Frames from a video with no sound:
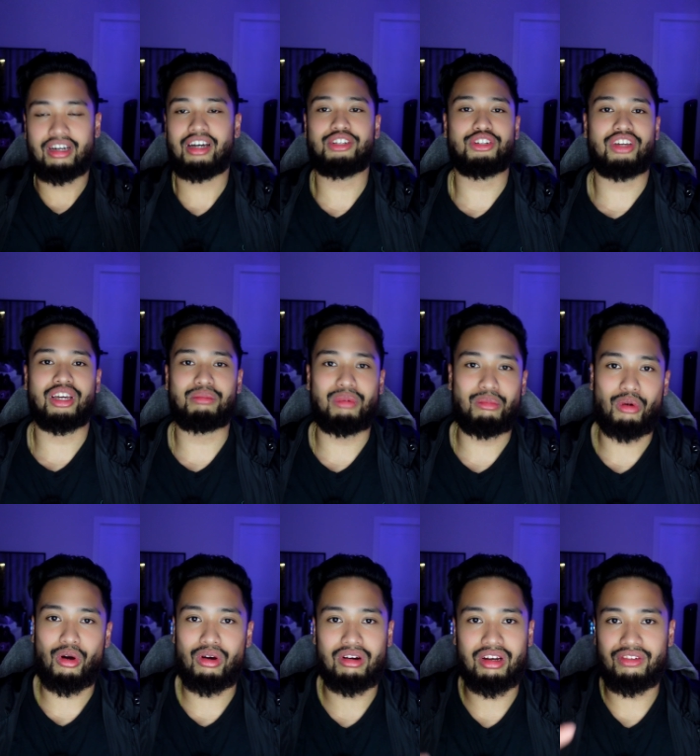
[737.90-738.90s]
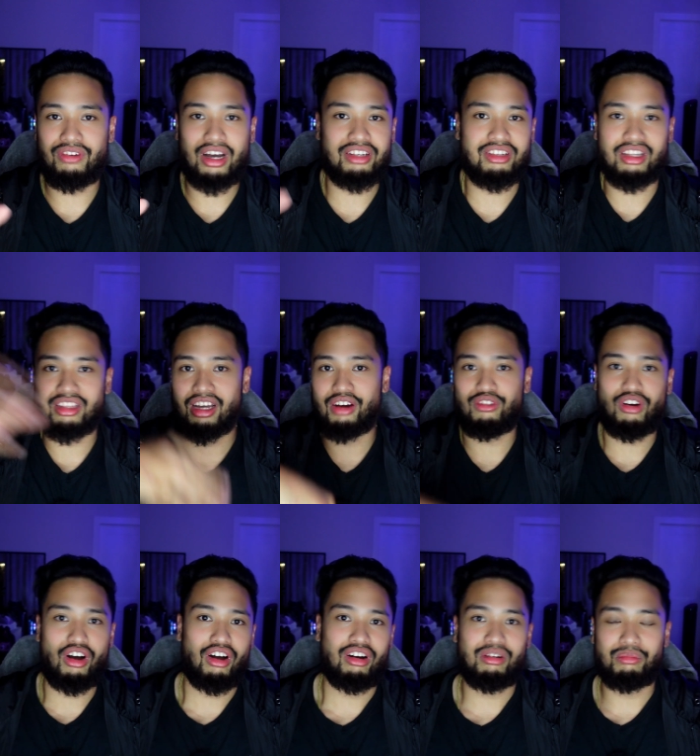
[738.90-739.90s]
educate me more if I said that
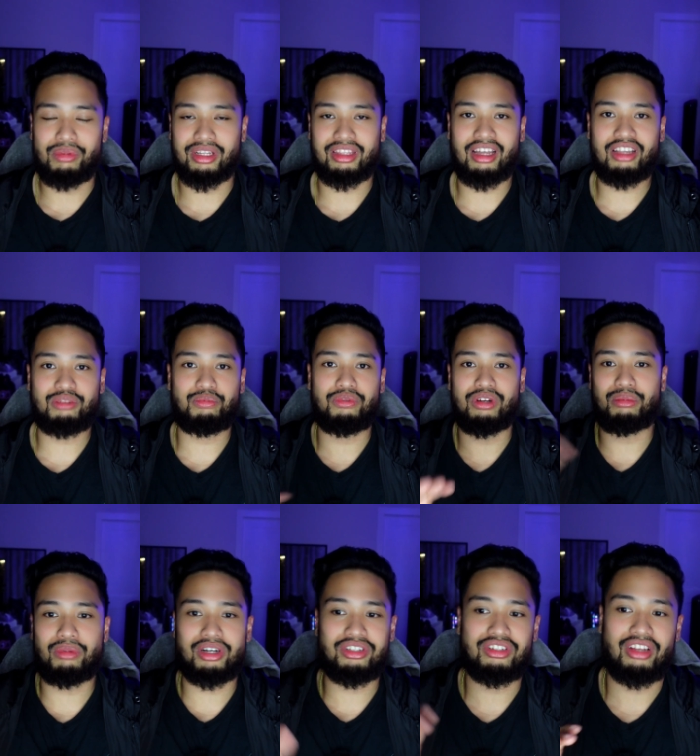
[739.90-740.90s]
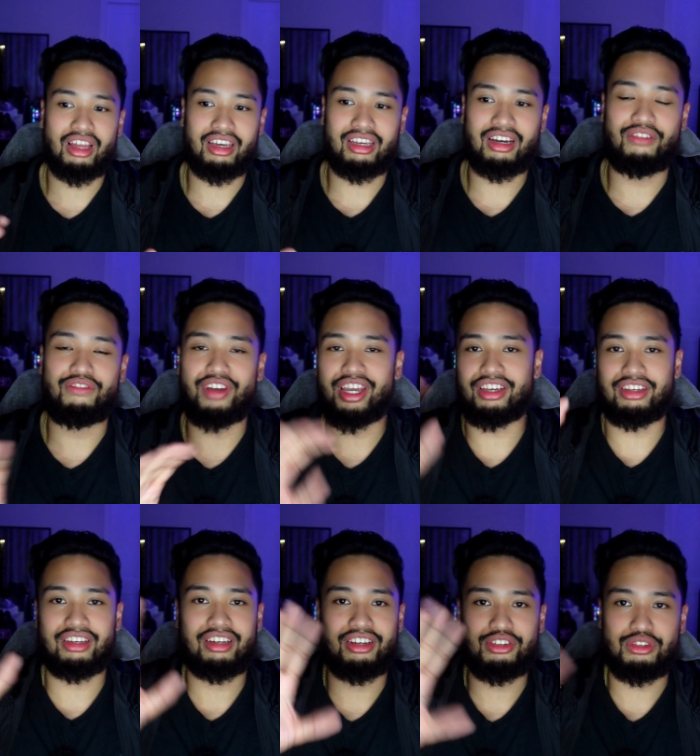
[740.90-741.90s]
wrong, but that's pretty much like a
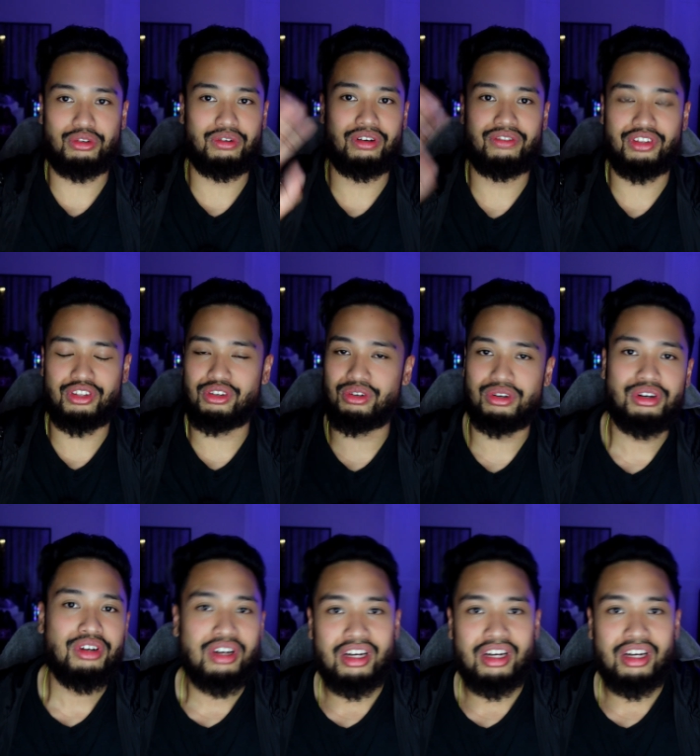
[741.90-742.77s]
vague history of the two.